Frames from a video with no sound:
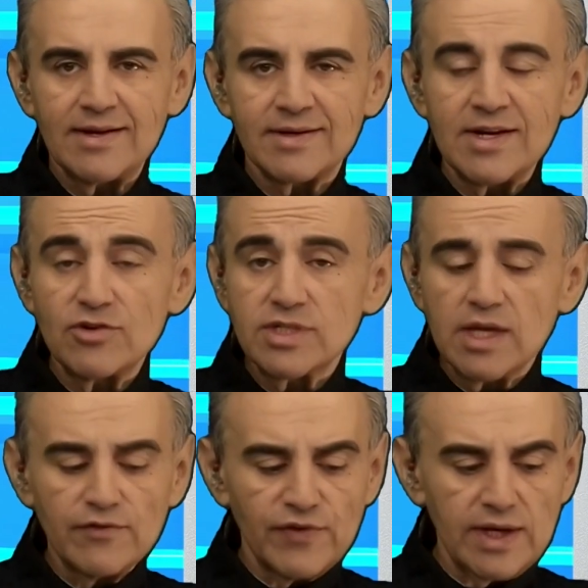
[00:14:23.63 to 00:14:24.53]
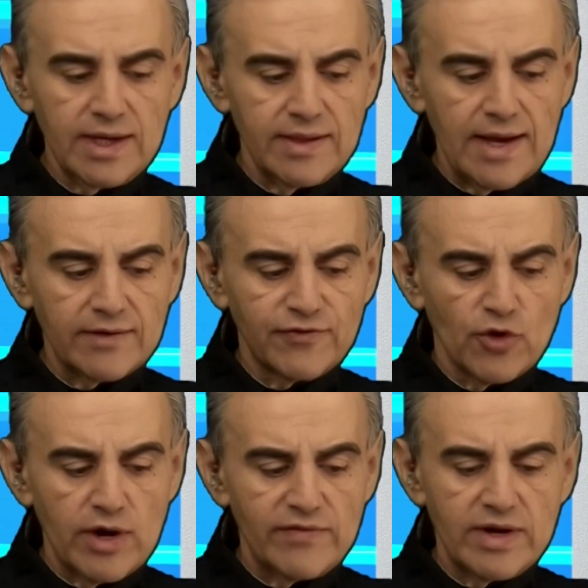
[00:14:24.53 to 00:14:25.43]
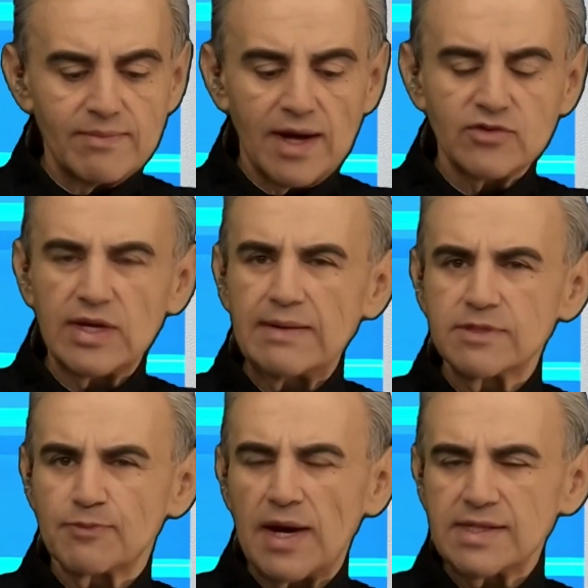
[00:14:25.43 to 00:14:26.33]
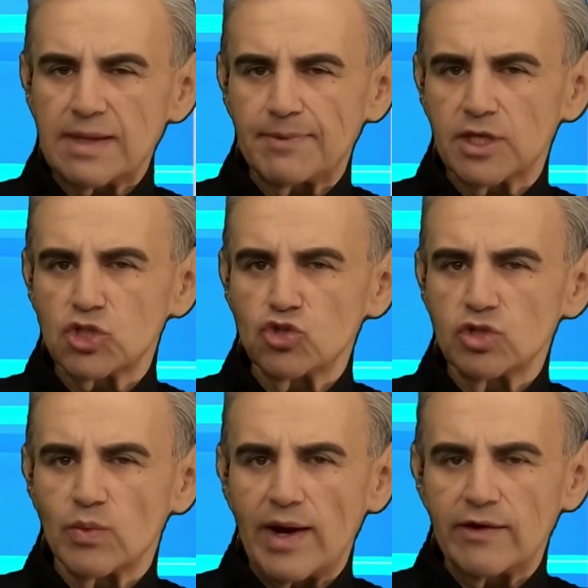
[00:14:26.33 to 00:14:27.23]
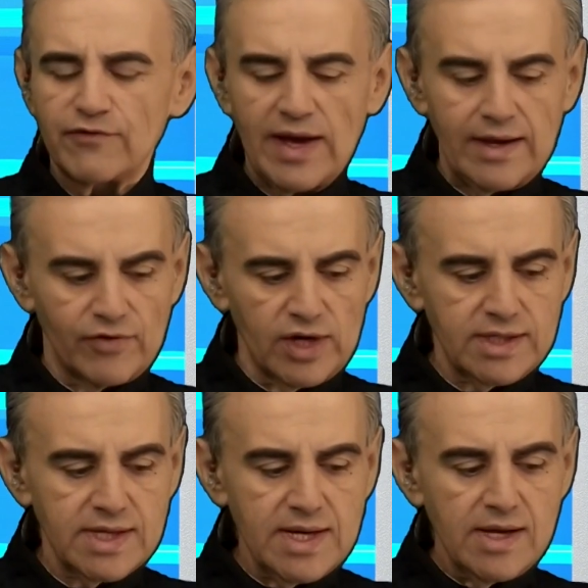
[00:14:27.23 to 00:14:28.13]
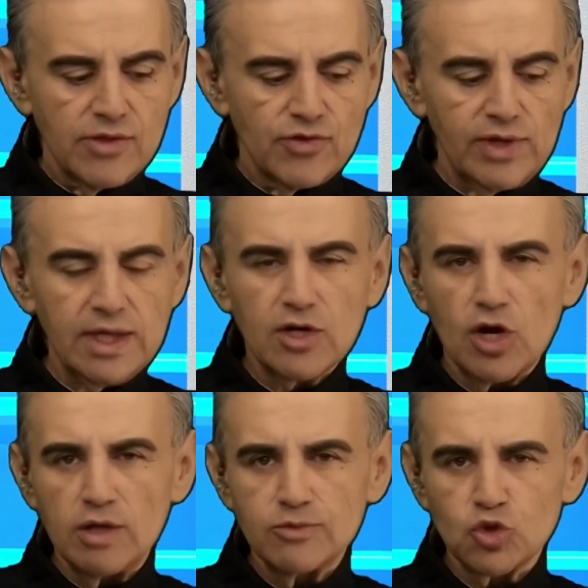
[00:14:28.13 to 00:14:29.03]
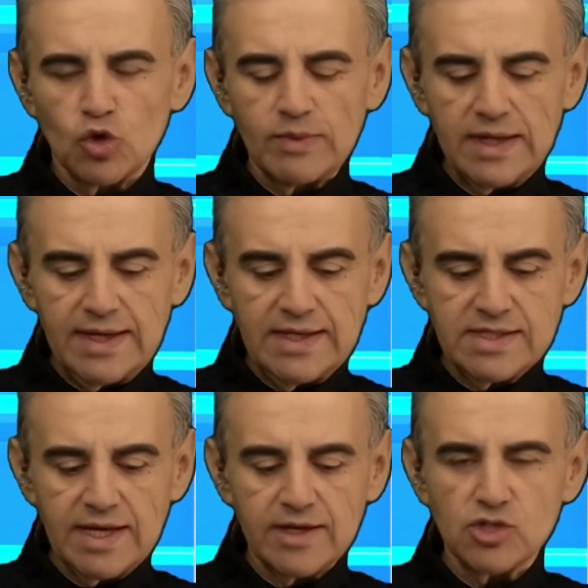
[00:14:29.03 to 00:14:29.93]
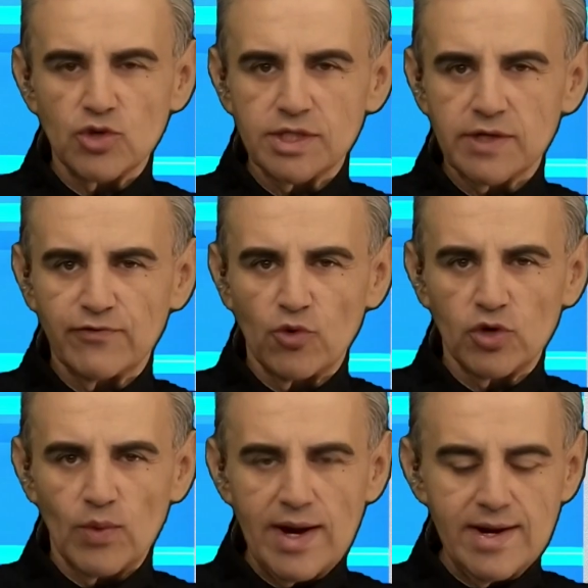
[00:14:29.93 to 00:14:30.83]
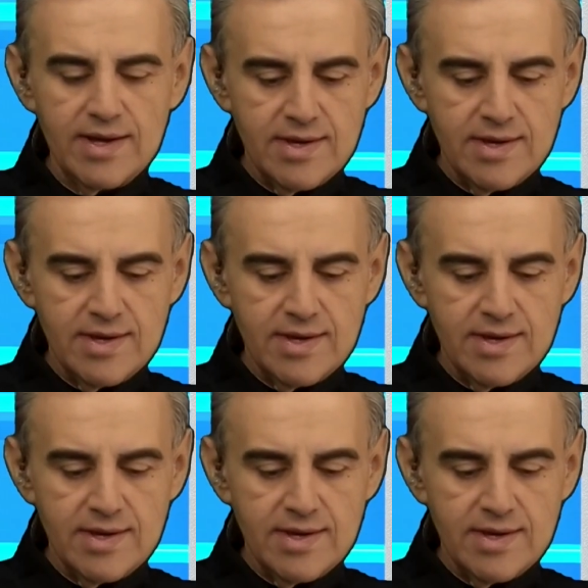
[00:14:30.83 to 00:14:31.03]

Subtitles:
interesting filly in that Forever in My Dreams, priced up at the 2-1 favourite. 3 Chrome Tourmaline, second choice at 4-1.